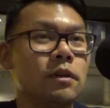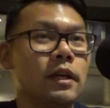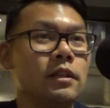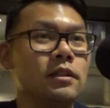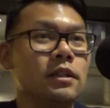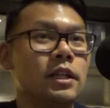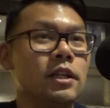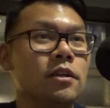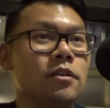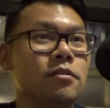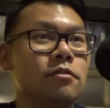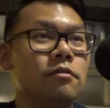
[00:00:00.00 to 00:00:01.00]
that took
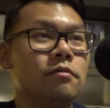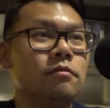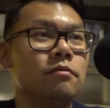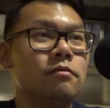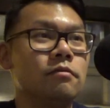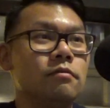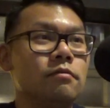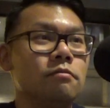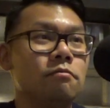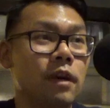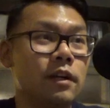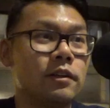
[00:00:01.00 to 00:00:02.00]
care of
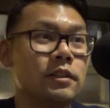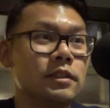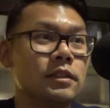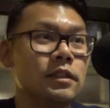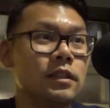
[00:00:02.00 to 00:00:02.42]
veterans.